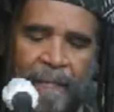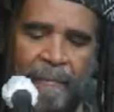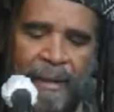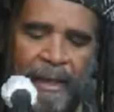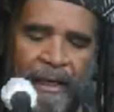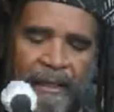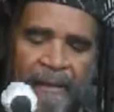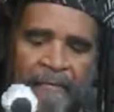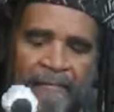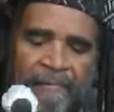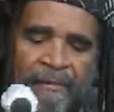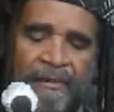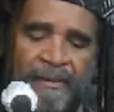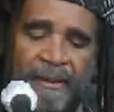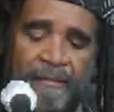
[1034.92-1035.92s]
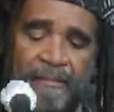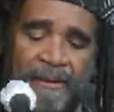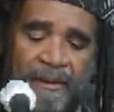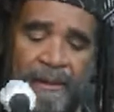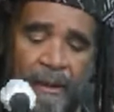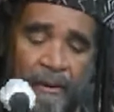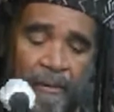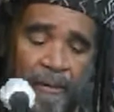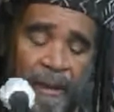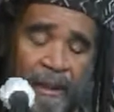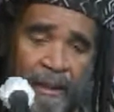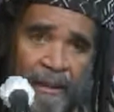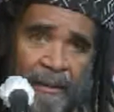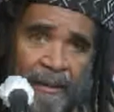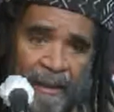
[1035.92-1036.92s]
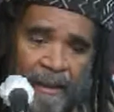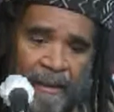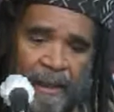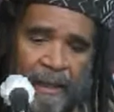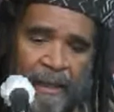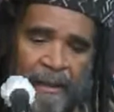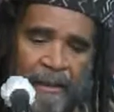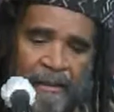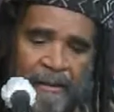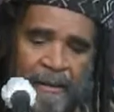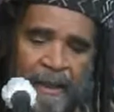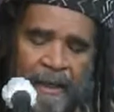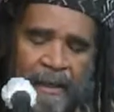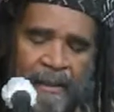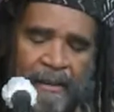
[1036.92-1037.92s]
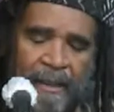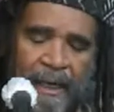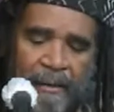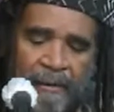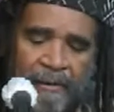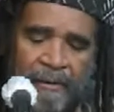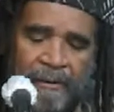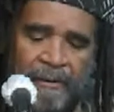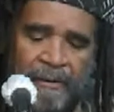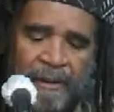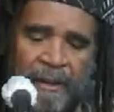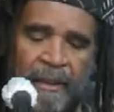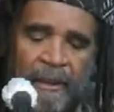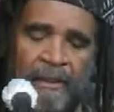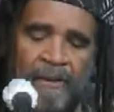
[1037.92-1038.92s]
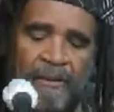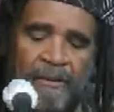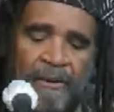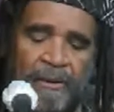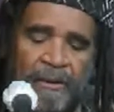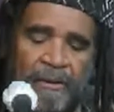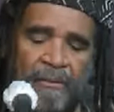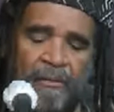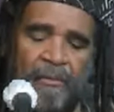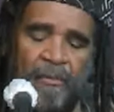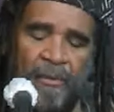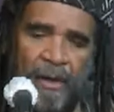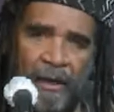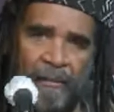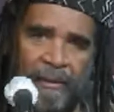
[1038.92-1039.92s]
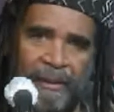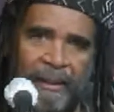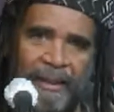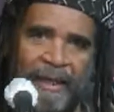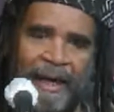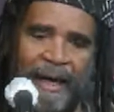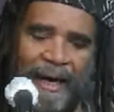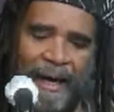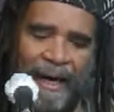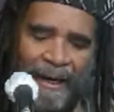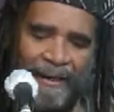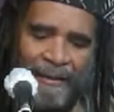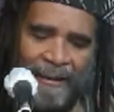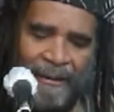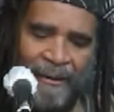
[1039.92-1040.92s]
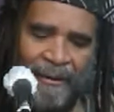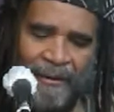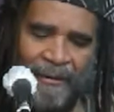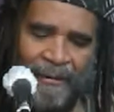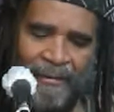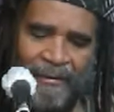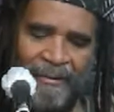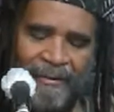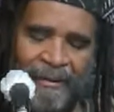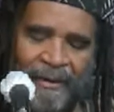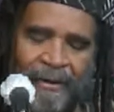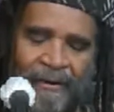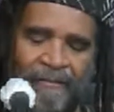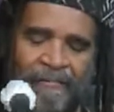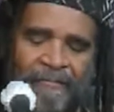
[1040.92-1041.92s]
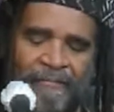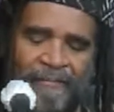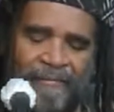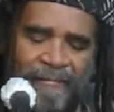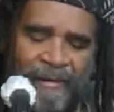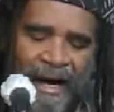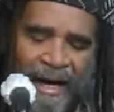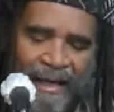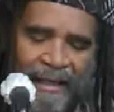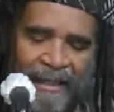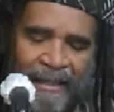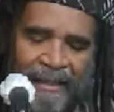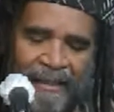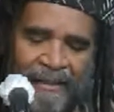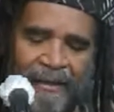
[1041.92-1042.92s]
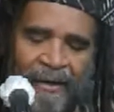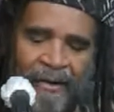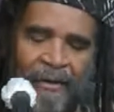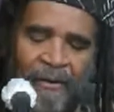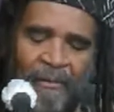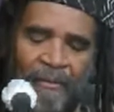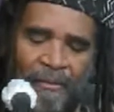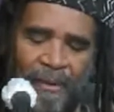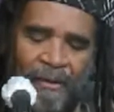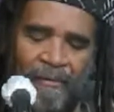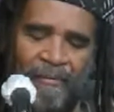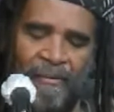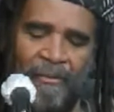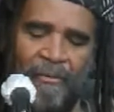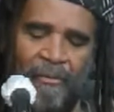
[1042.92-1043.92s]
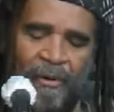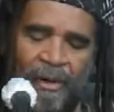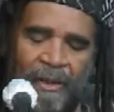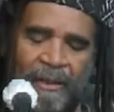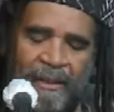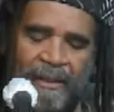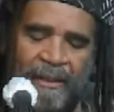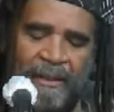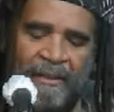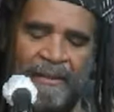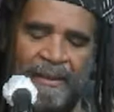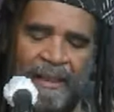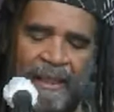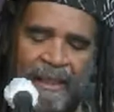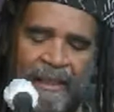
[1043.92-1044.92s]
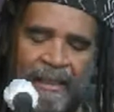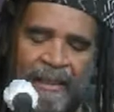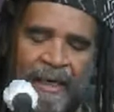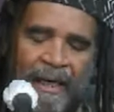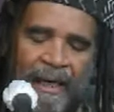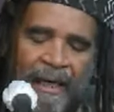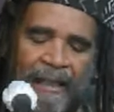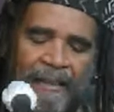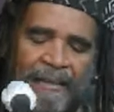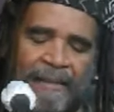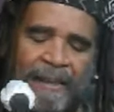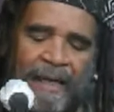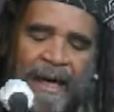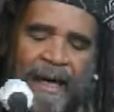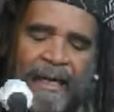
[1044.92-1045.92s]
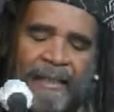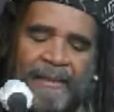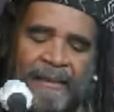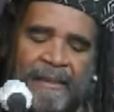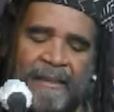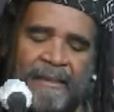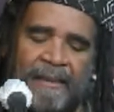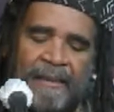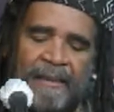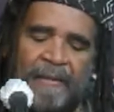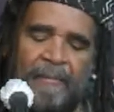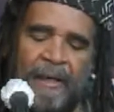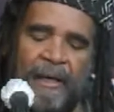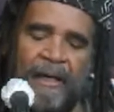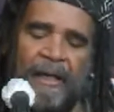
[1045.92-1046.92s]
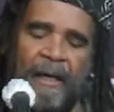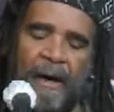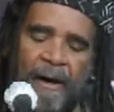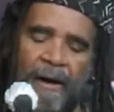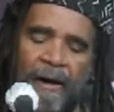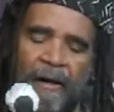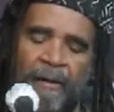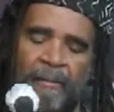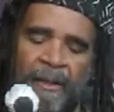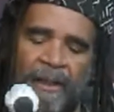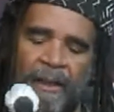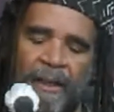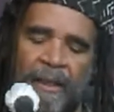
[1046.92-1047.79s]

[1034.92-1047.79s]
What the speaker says: But for some stone counters, using rubbing alcohol or vodka with water instead, as the acidity might harm